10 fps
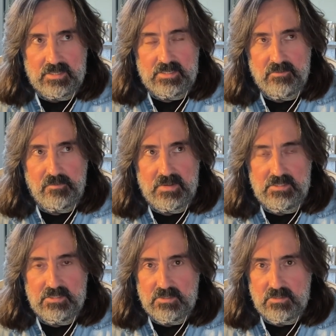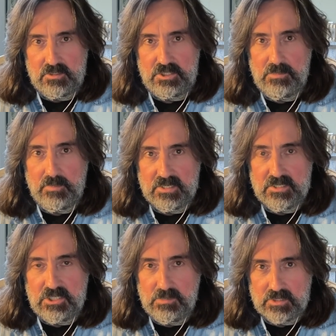can find cheaper
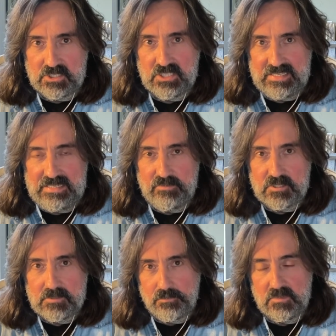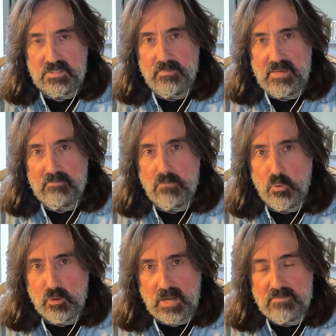and cheaper slaves to make
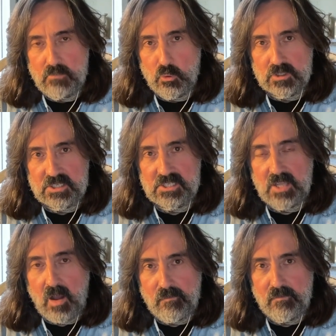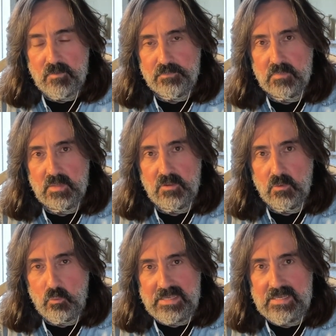more and more stuff
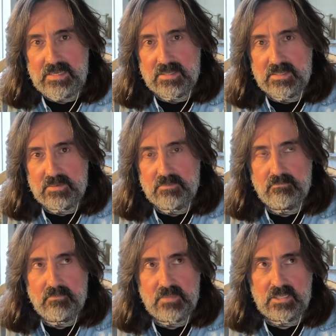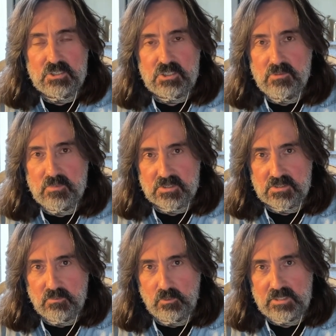that we the
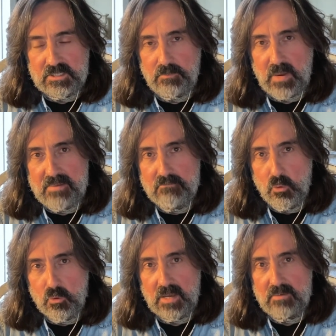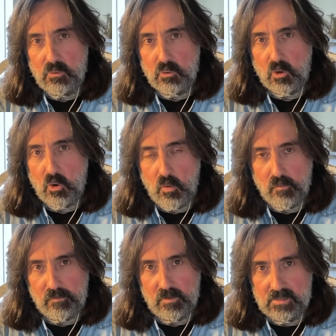consumers will just buy more and more
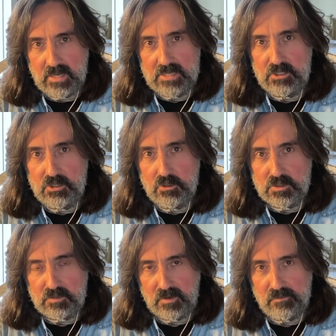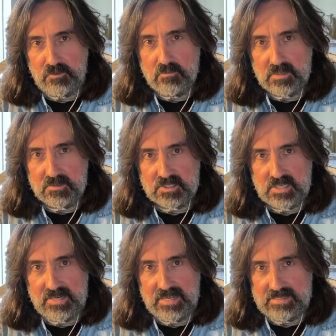of and use for a few months
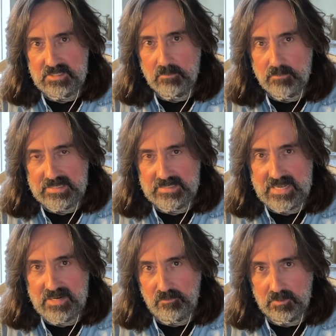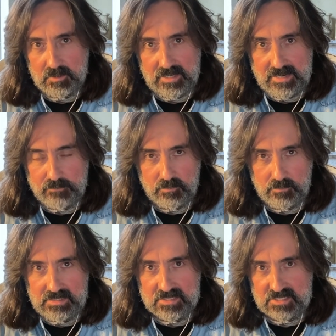and then dump in a landfill and then
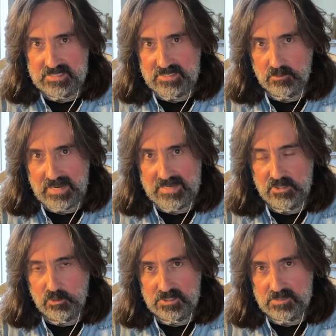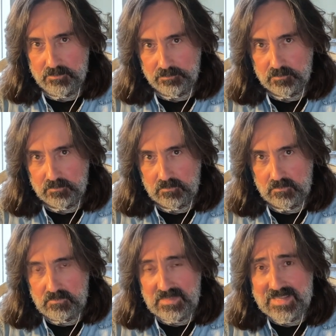repeat the cycle ad nauseum.
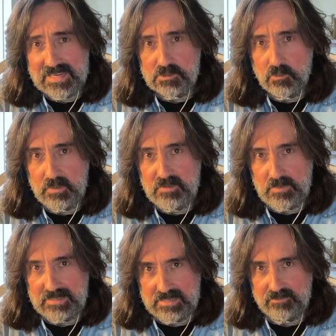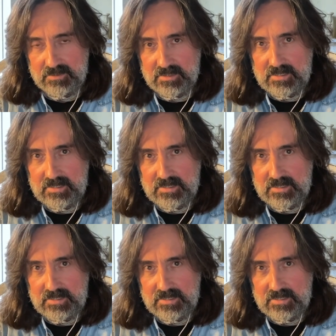That's what we've been given.